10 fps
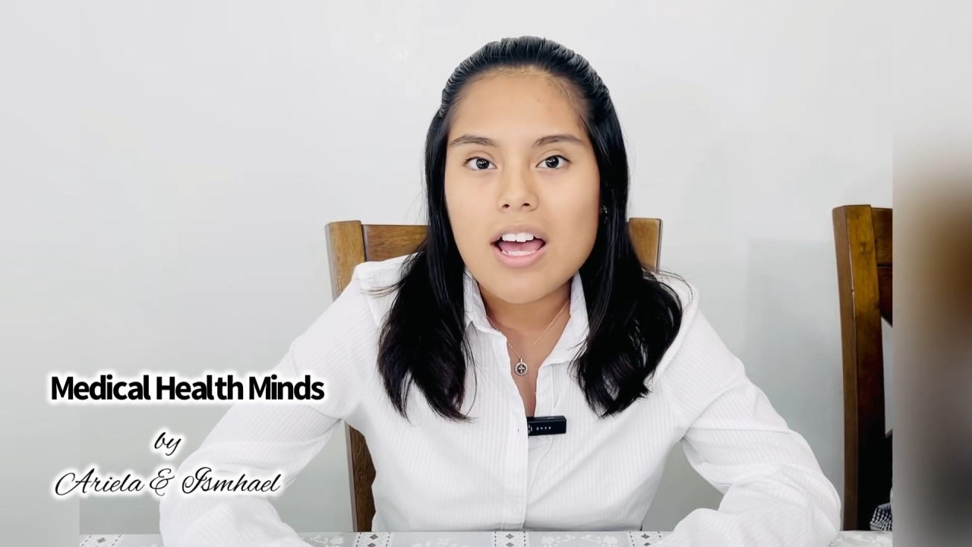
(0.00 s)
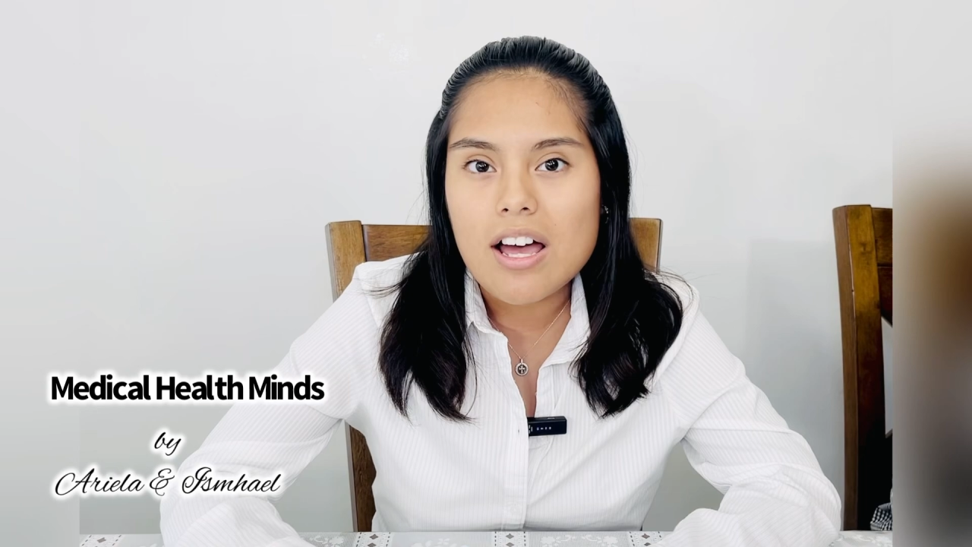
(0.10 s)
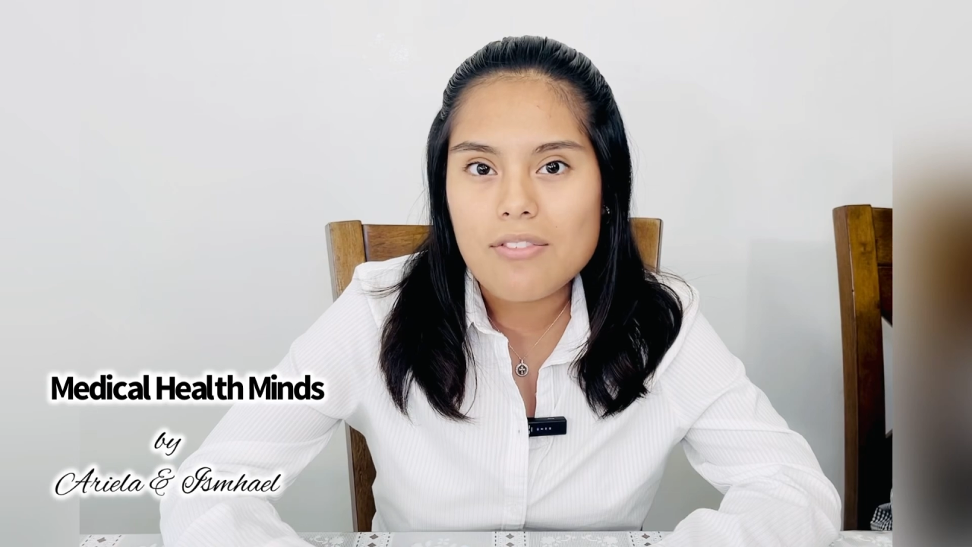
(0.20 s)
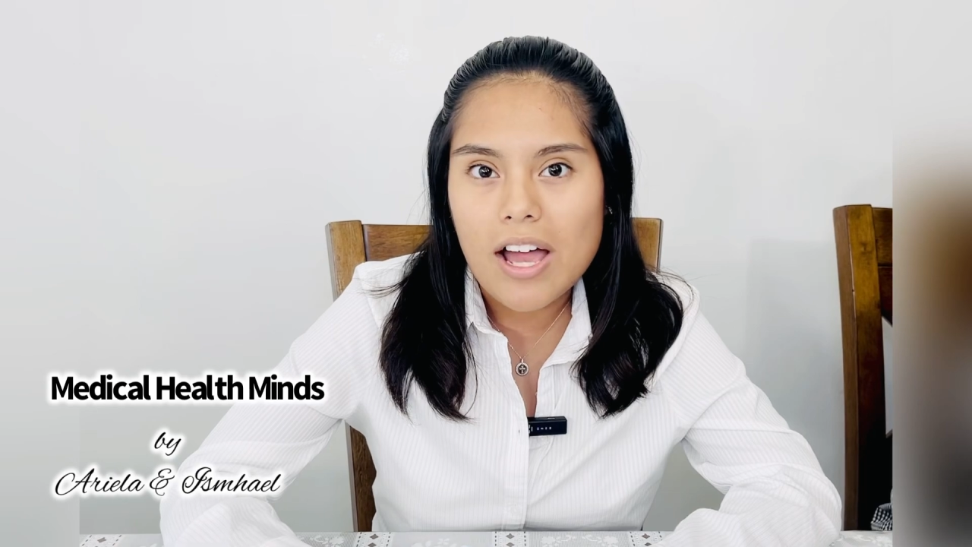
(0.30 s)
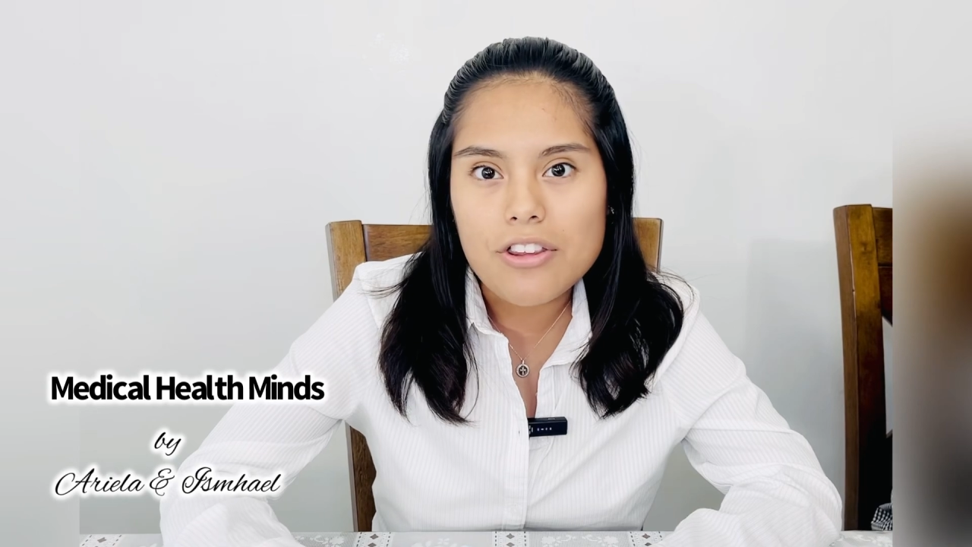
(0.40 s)

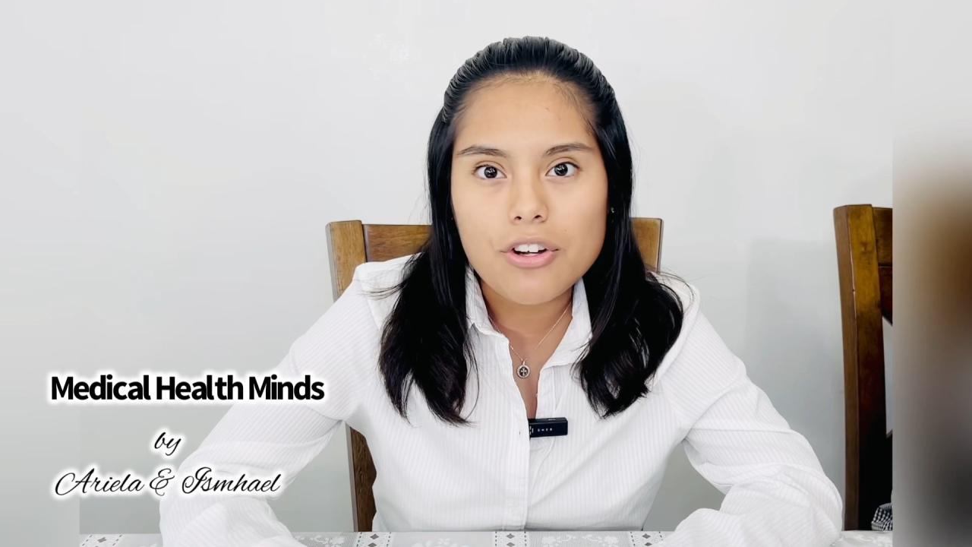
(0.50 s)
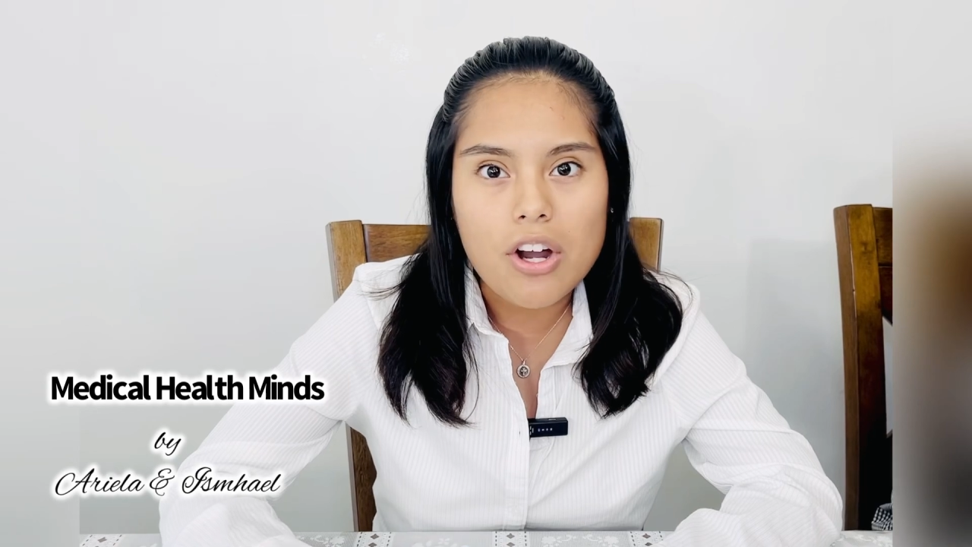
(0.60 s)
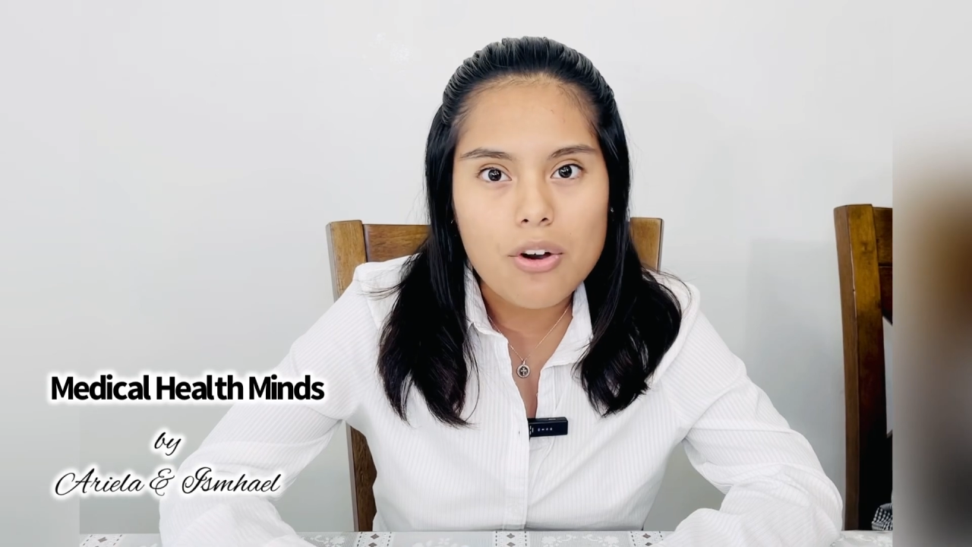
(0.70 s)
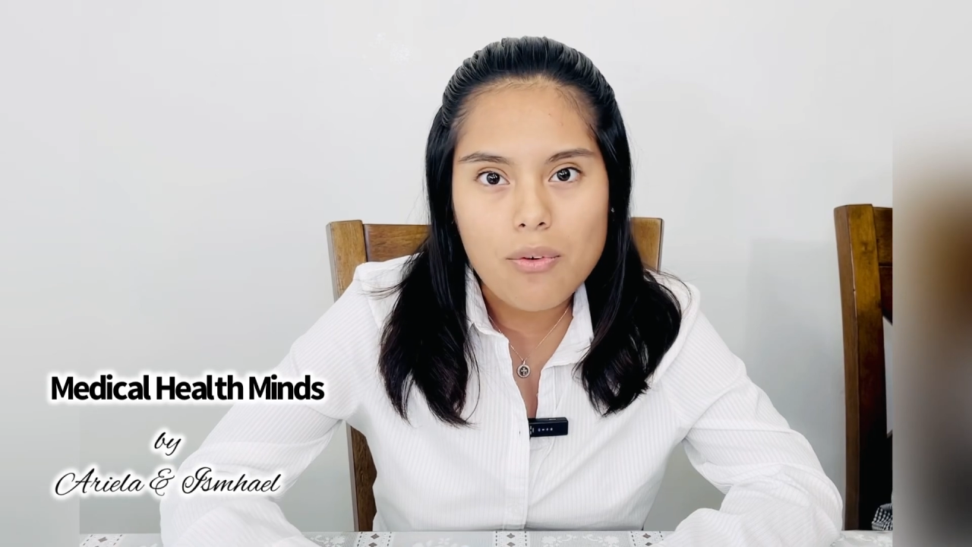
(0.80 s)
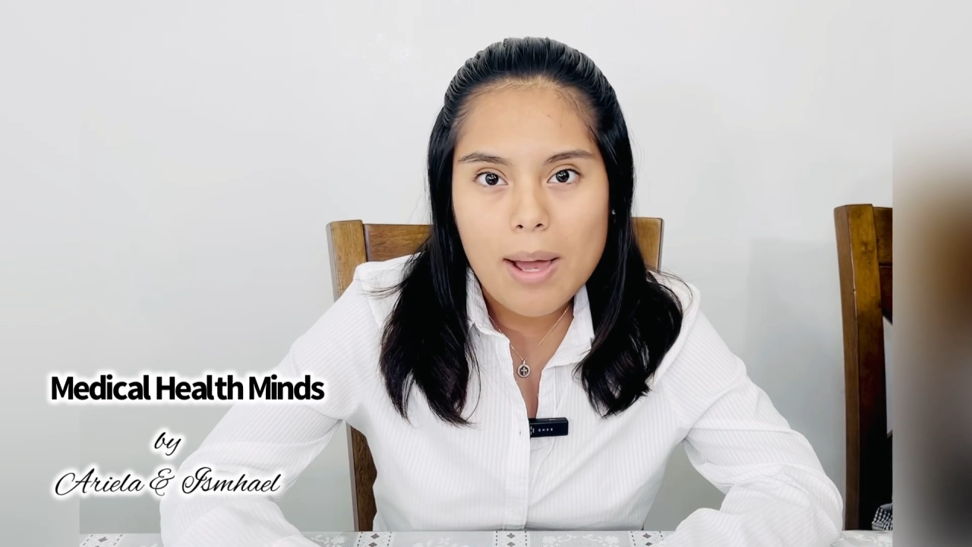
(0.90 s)
of either
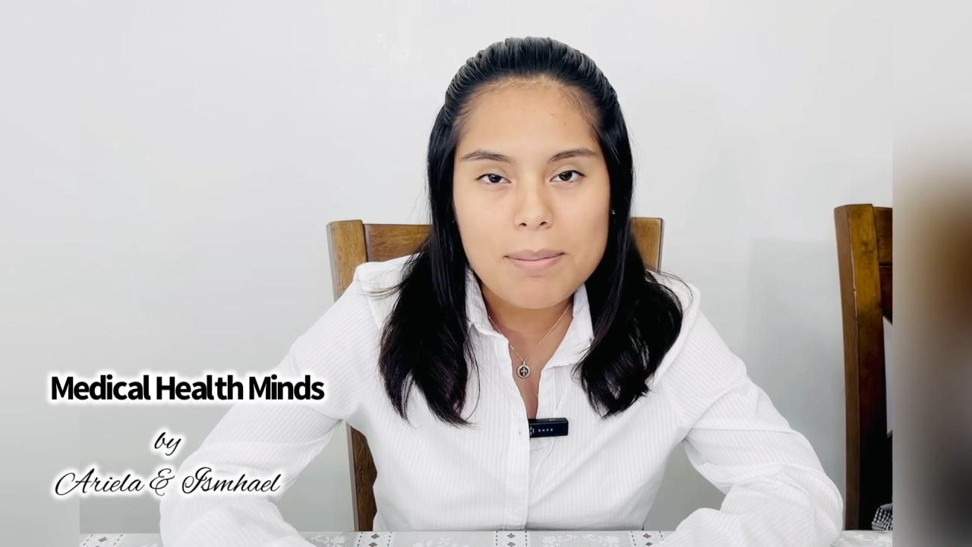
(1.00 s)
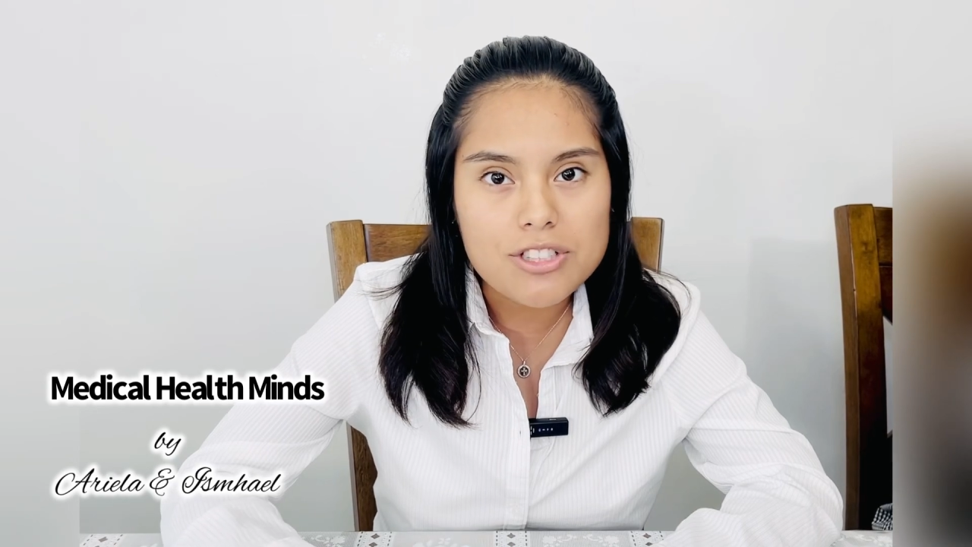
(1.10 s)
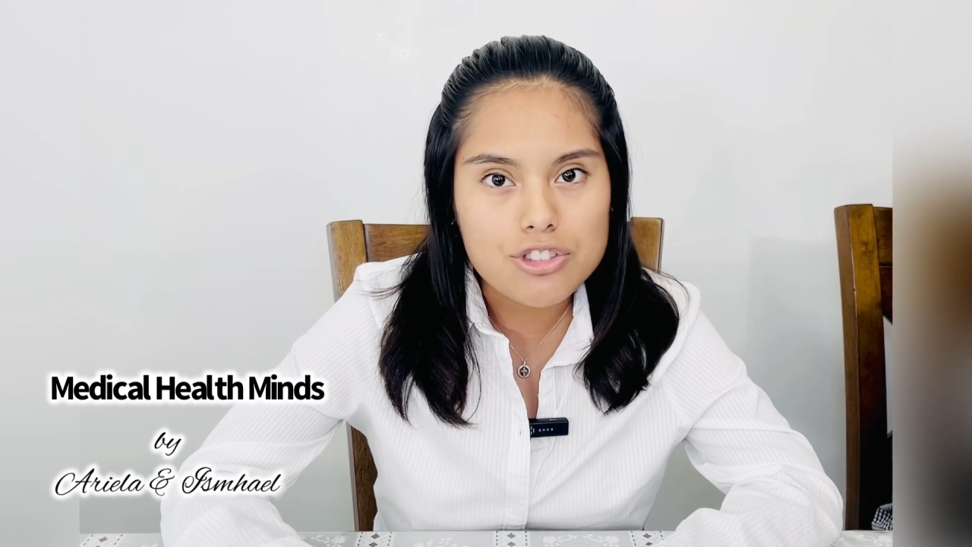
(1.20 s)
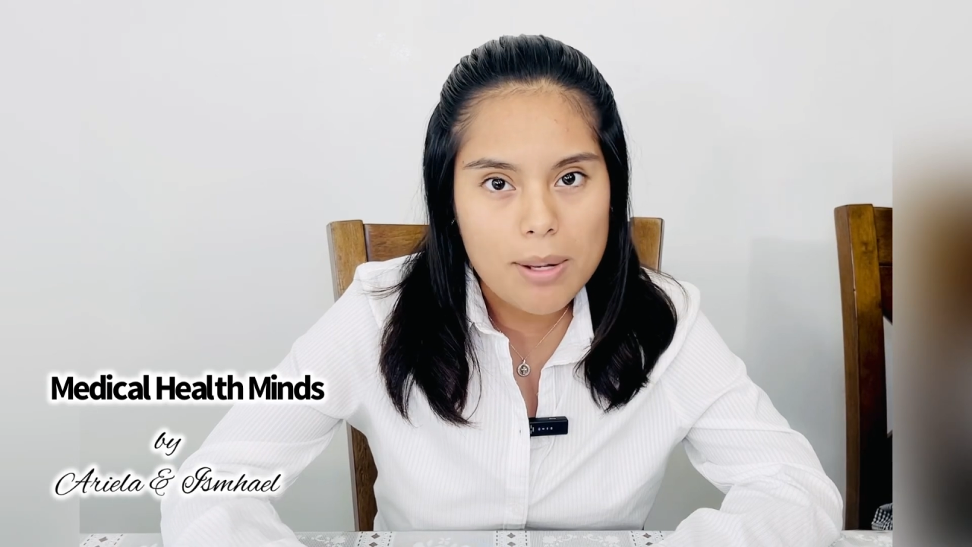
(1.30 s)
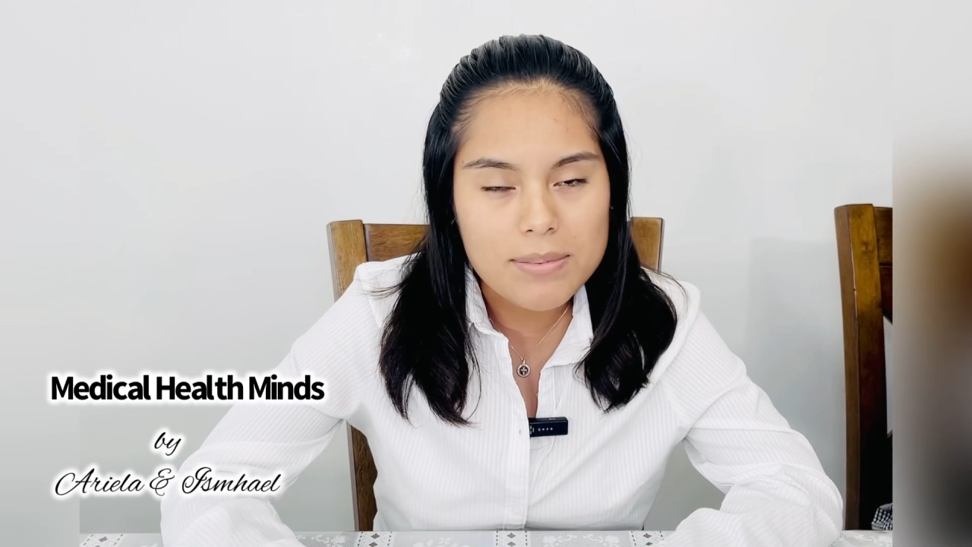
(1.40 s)
a rapid
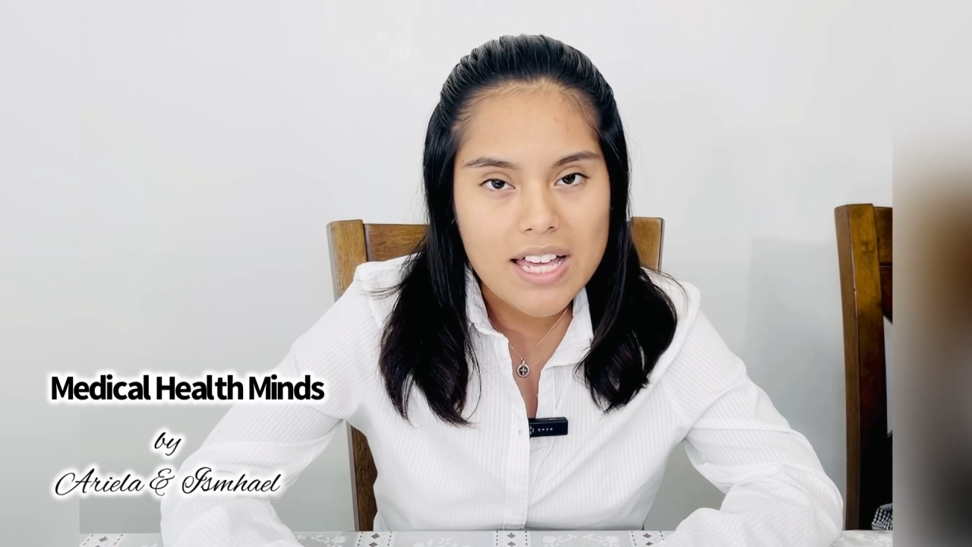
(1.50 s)
strep